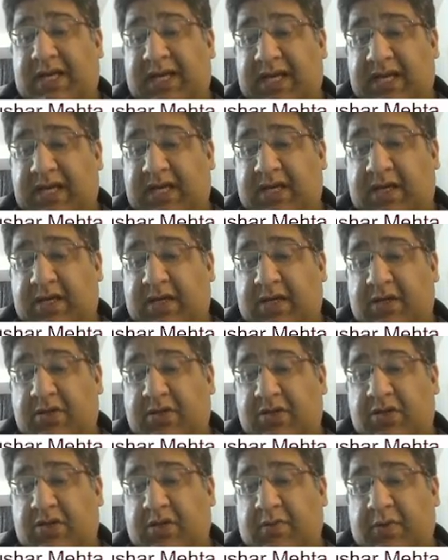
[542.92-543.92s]

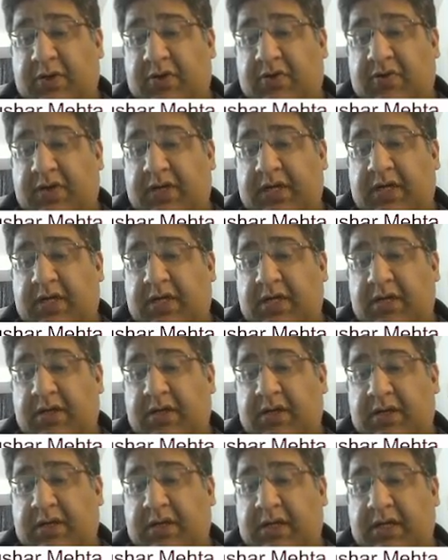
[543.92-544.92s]
asymmetric
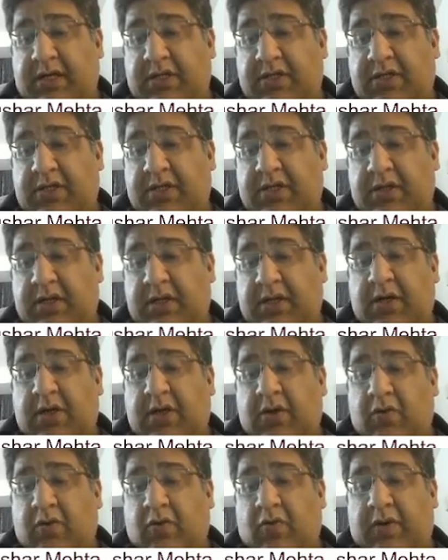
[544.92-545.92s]
reduction
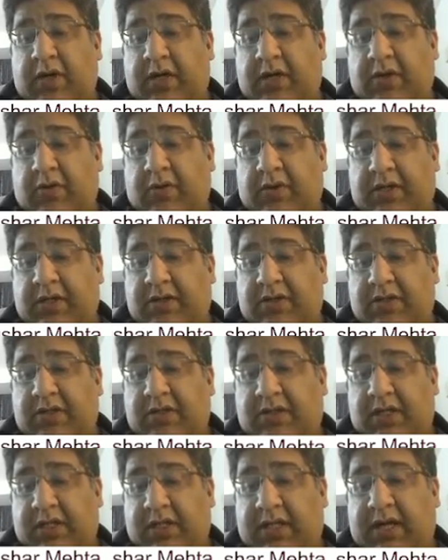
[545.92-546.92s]
where you can
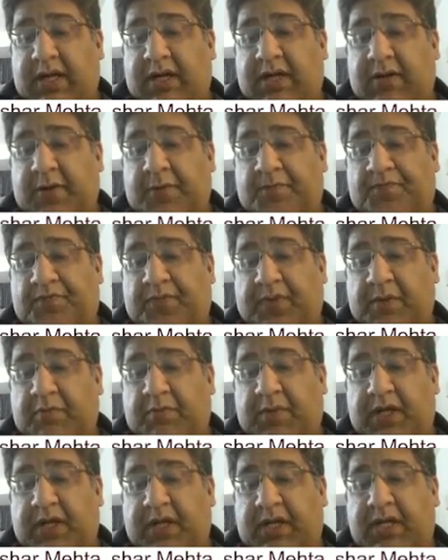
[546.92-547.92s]
see that
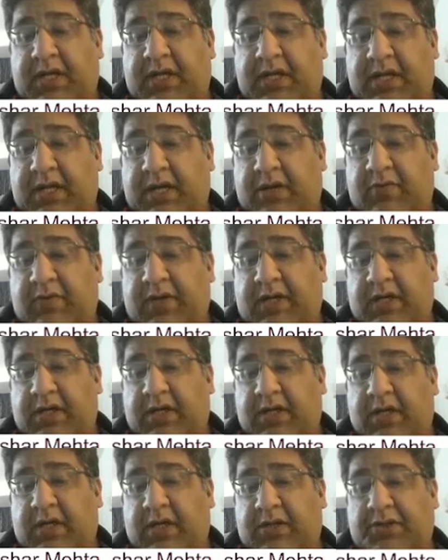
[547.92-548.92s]
medial
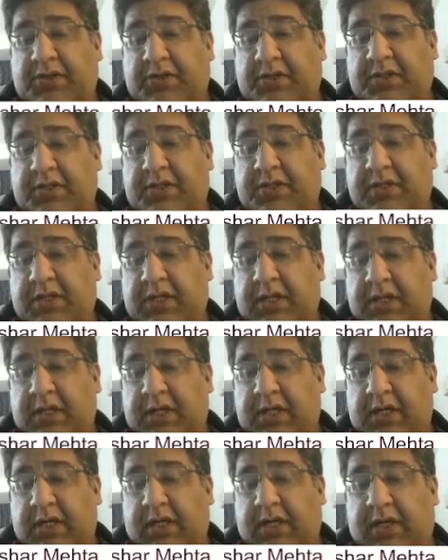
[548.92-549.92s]
narrowing occurs
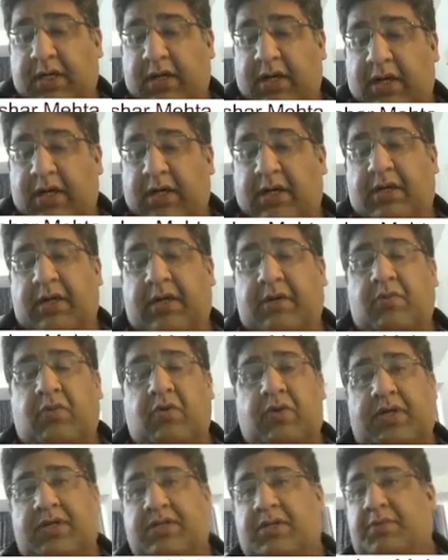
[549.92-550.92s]
earlier and
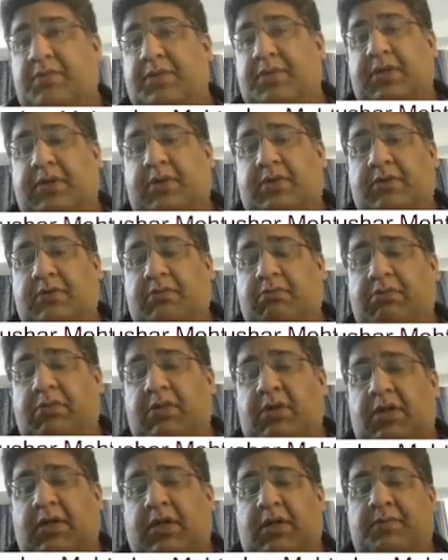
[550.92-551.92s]
more as compared,
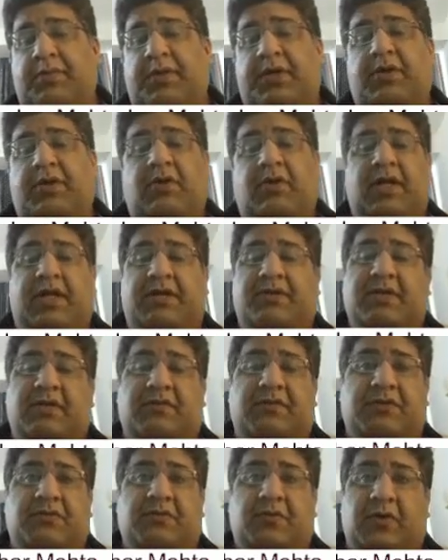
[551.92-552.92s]
compared to
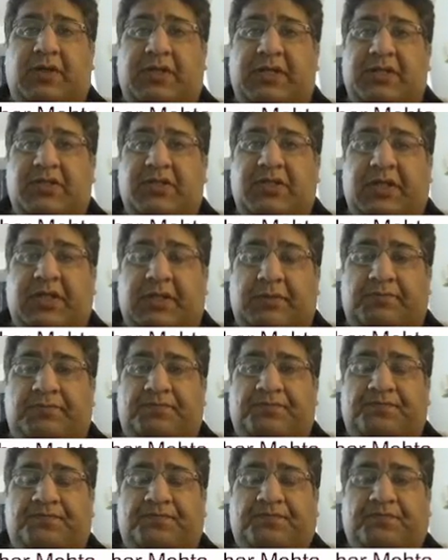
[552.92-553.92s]
lateral which you all can see.
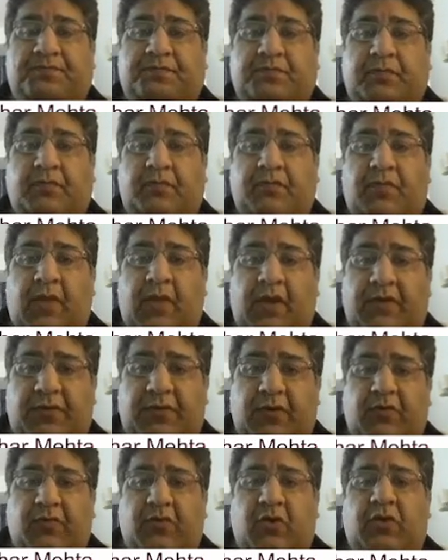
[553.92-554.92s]
A
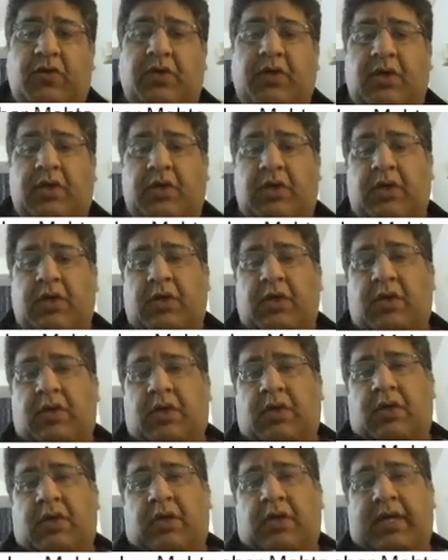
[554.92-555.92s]
more
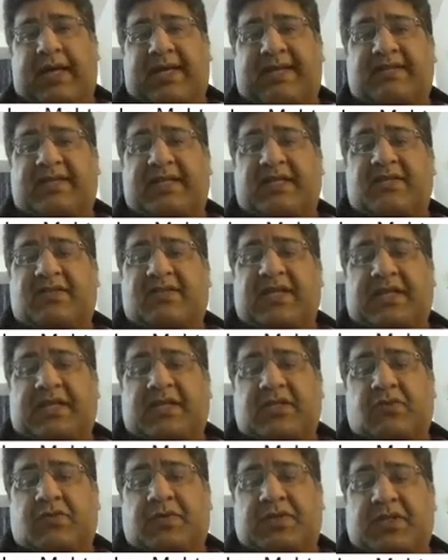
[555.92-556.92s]
X-ray
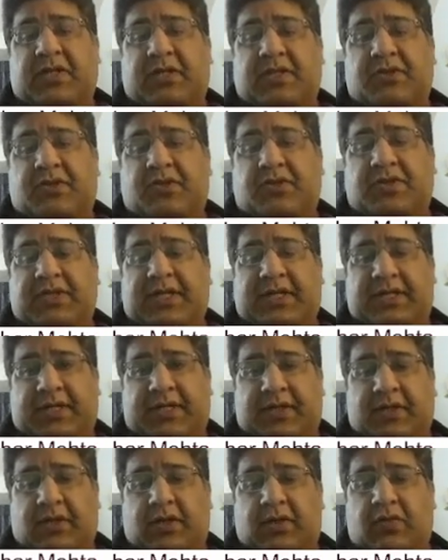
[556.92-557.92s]
signs which are
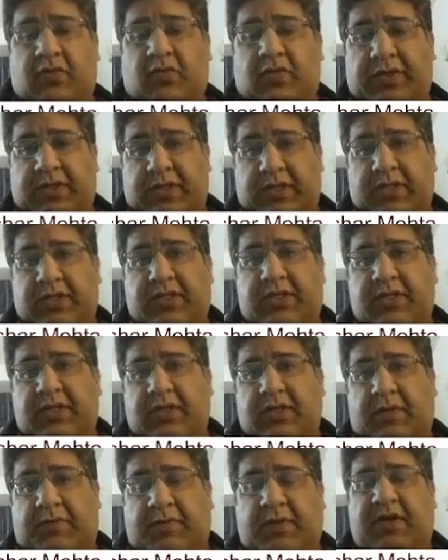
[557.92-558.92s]
associated with
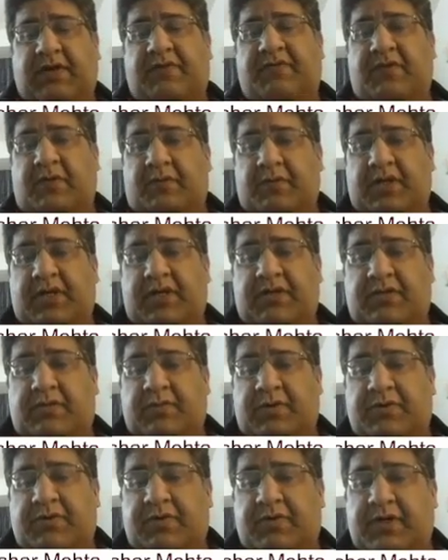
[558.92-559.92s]
this, apart from
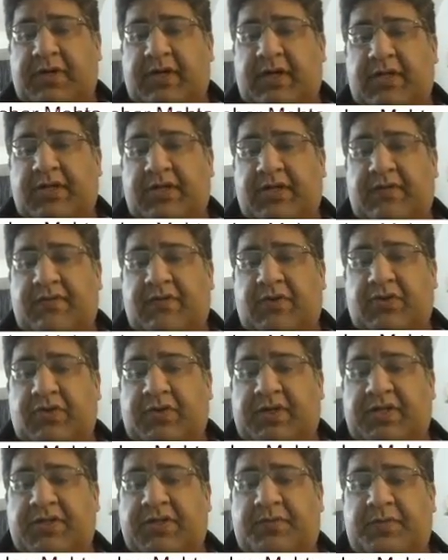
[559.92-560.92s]
asymmetrical reduction of the
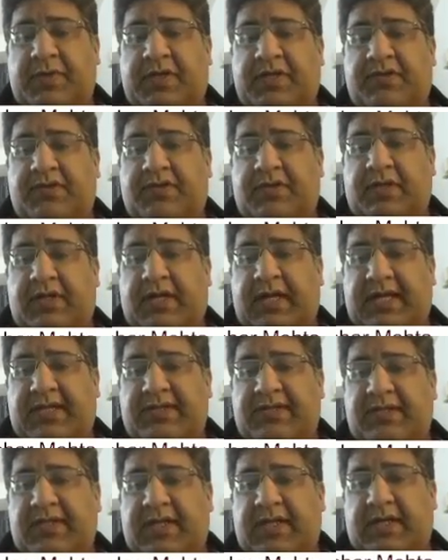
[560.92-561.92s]
joint space, the
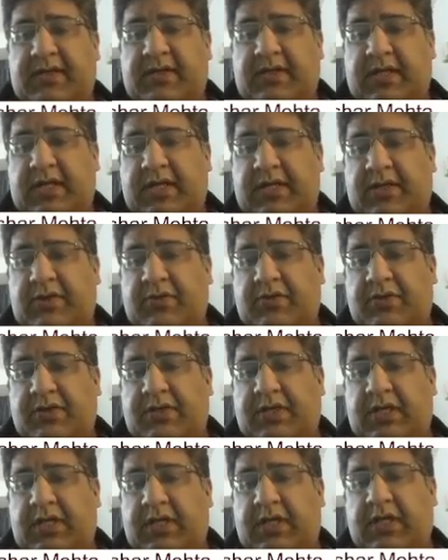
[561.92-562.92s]
next thing that you
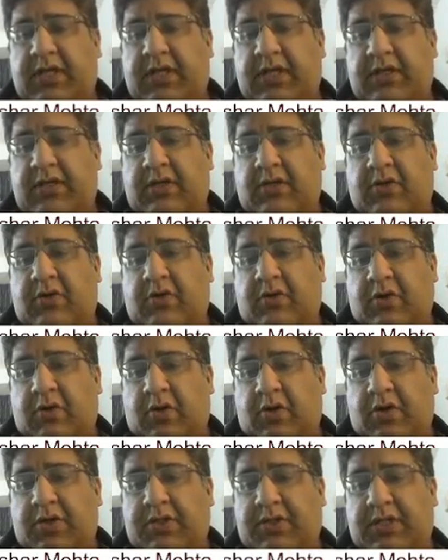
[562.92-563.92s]
see in
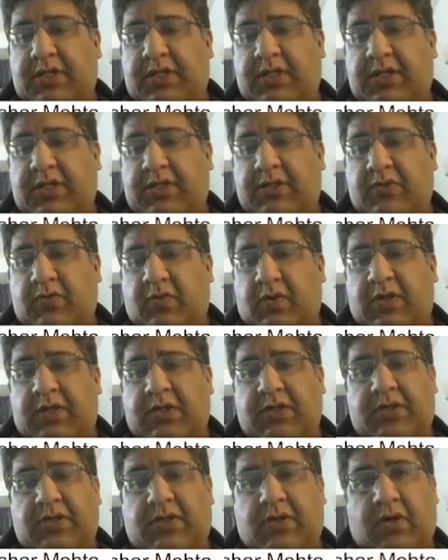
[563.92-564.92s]
chronology is
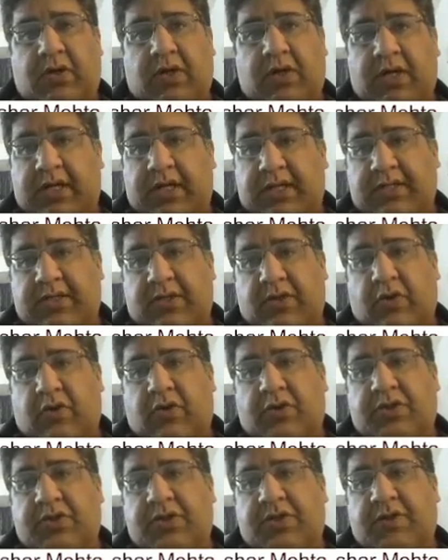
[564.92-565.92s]
what is called as an
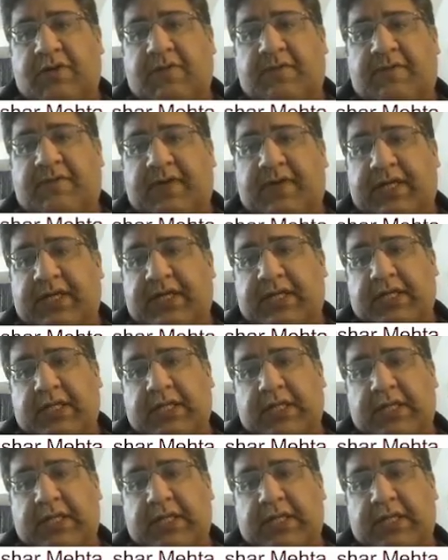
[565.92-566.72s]
osteophyte.